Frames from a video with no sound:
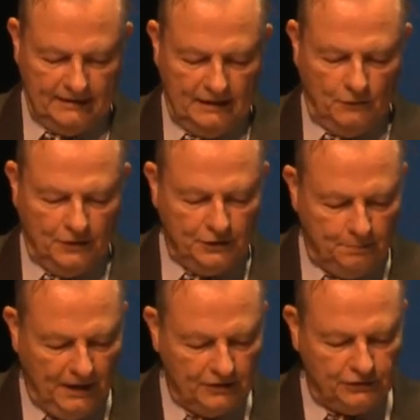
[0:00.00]
When you
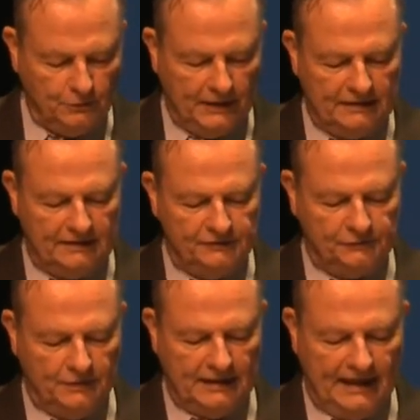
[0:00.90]
punctuate this
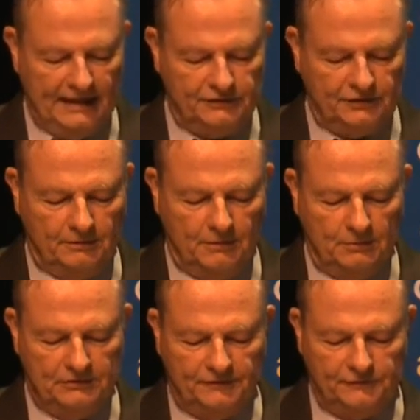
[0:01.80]
with occasional
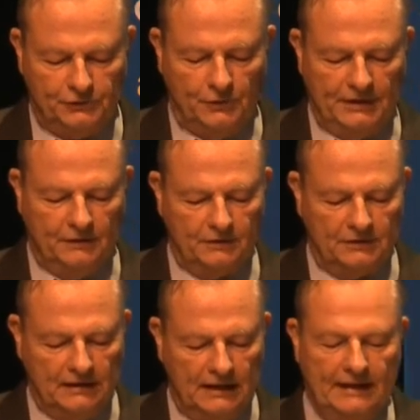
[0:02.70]
moments of joy or
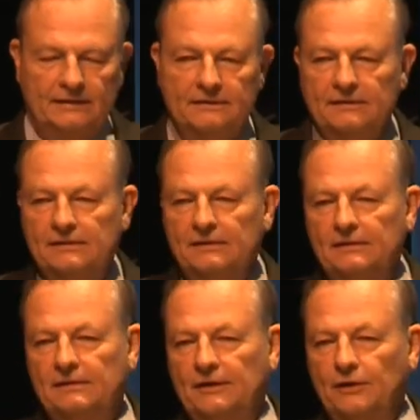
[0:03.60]
delight,
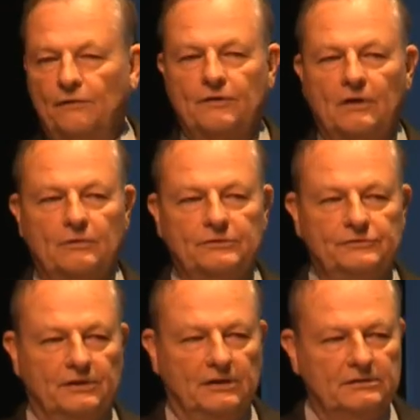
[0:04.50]
the overall
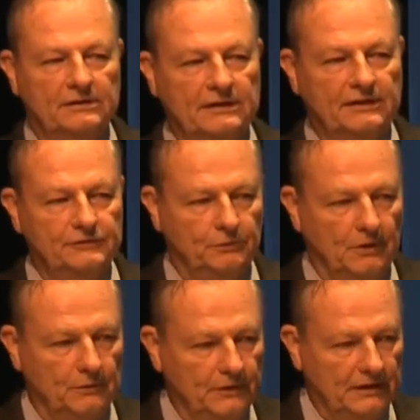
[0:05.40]
result is
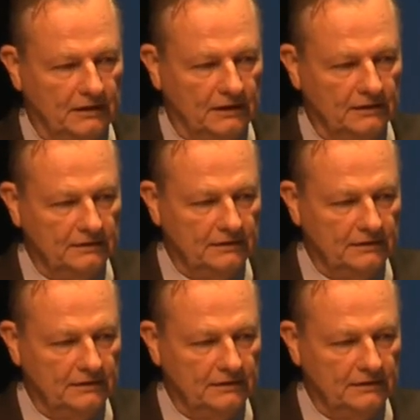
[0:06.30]
what we call